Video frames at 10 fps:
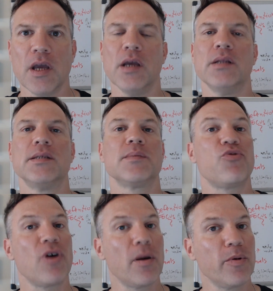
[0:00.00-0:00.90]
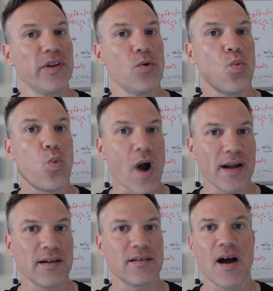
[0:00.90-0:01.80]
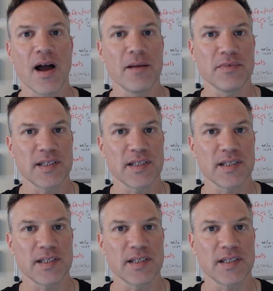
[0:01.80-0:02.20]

it's probably one-time